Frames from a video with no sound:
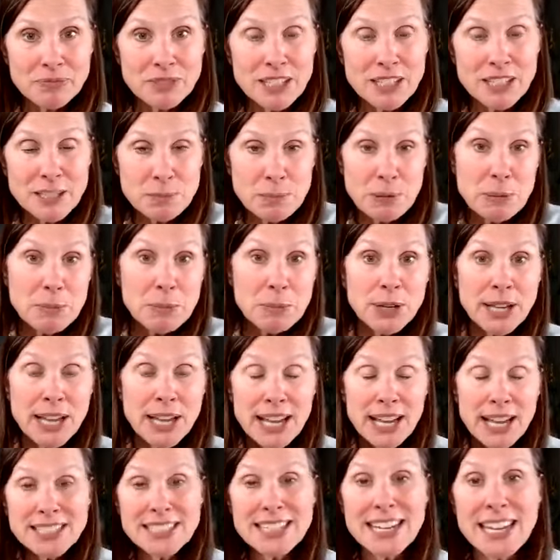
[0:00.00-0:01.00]
These people
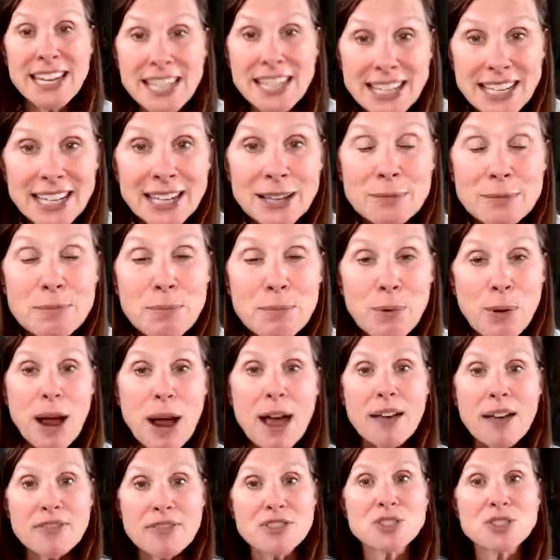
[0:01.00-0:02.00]
can't take in
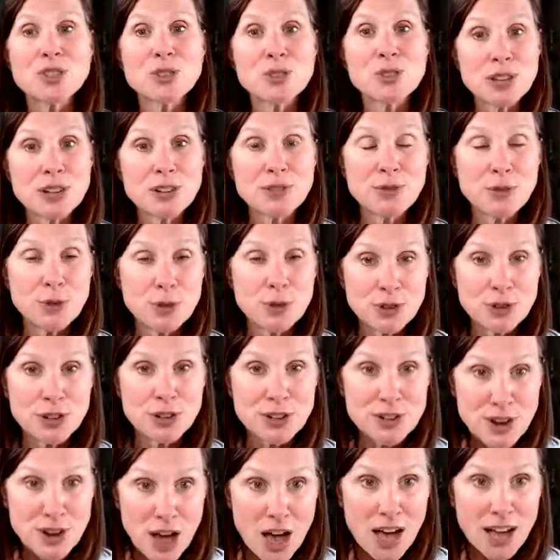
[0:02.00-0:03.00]
breath, so therefore
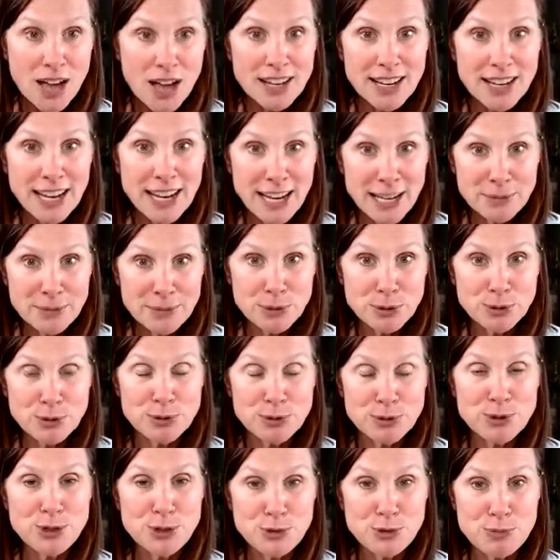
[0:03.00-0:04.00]
they're not
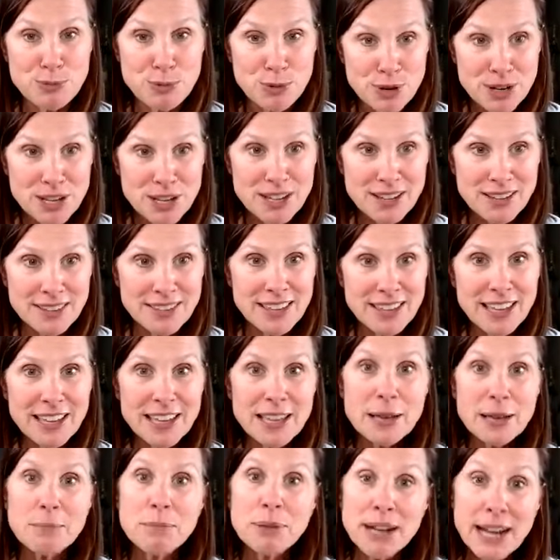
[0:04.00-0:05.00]
able to breathe.
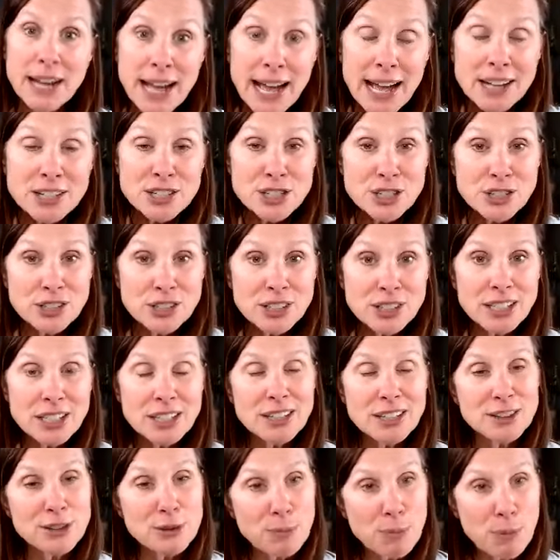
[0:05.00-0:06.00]
But
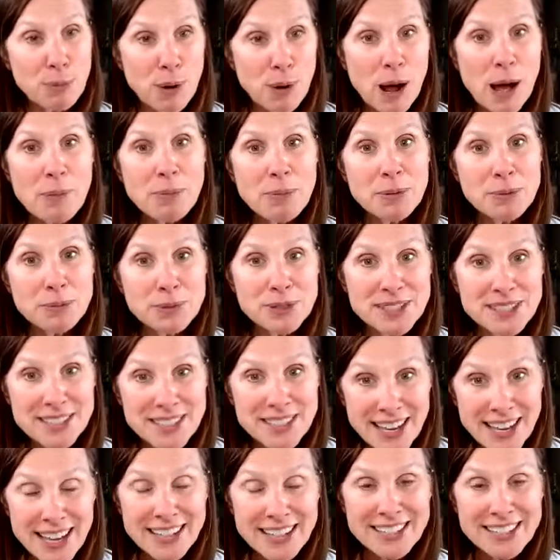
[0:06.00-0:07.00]
actually, the problem was
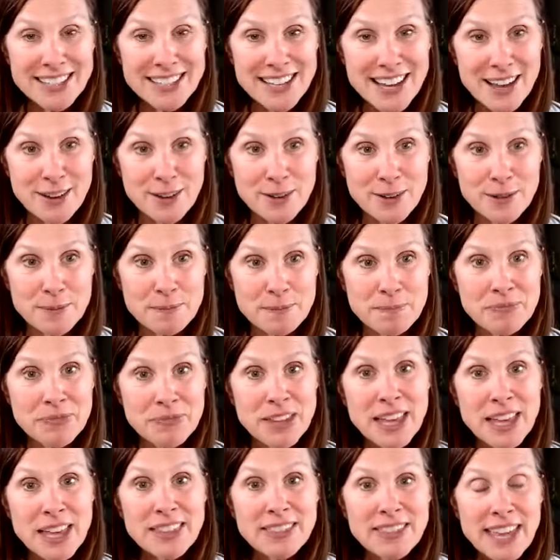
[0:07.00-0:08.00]
the exhale.
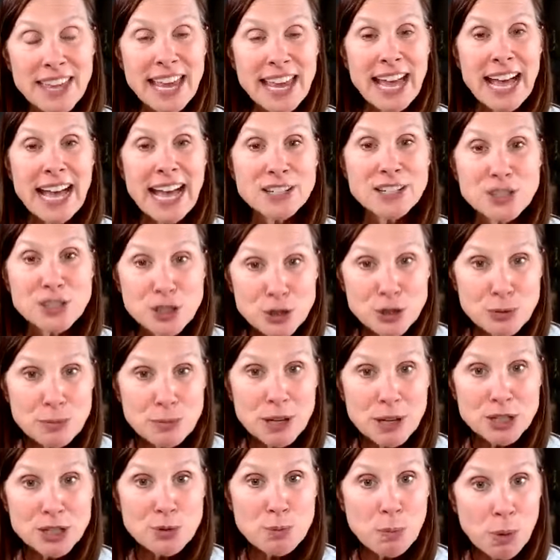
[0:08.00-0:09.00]
They had too
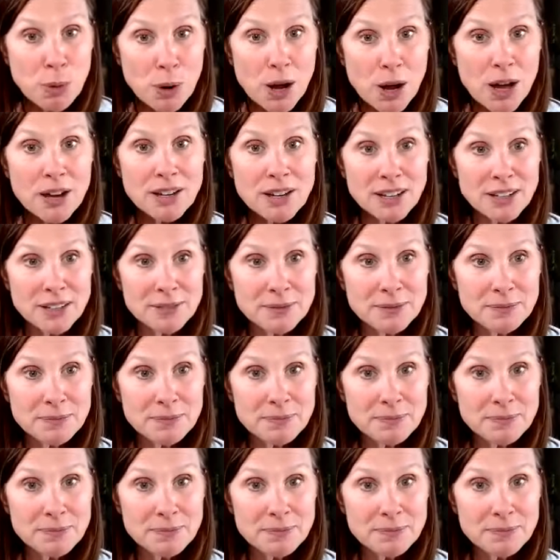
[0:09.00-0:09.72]
much prana.